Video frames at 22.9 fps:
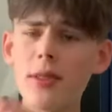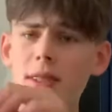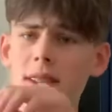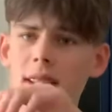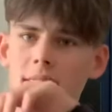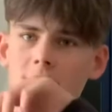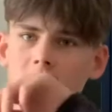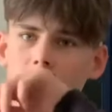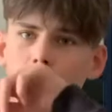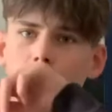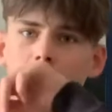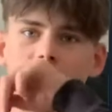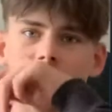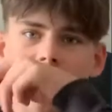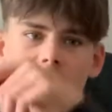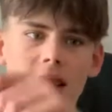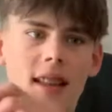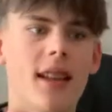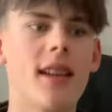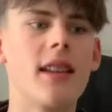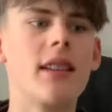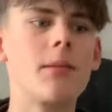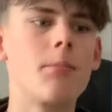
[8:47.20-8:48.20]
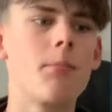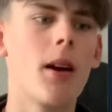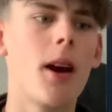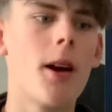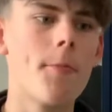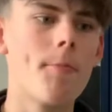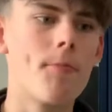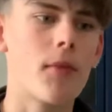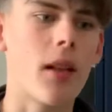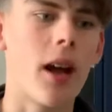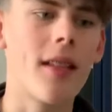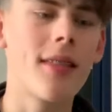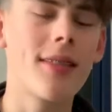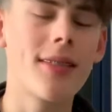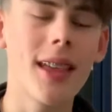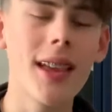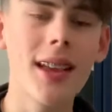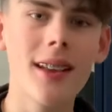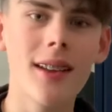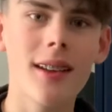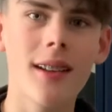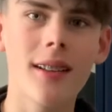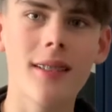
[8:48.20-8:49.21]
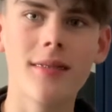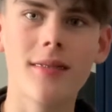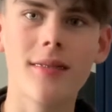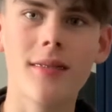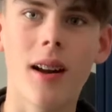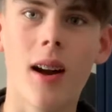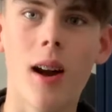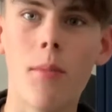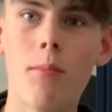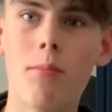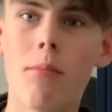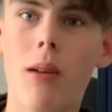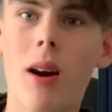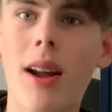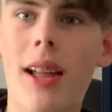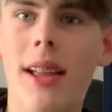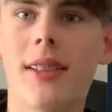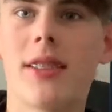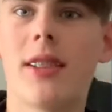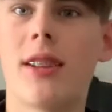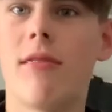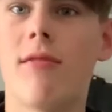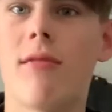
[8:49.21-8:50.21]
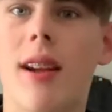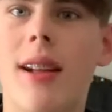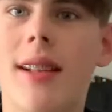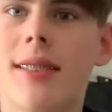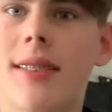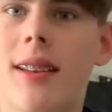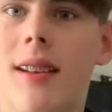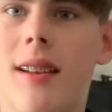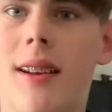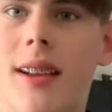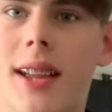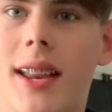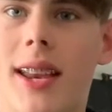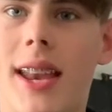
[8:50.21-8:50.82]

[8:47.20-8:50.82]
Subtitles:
expecting this, but I think I might actually rate it like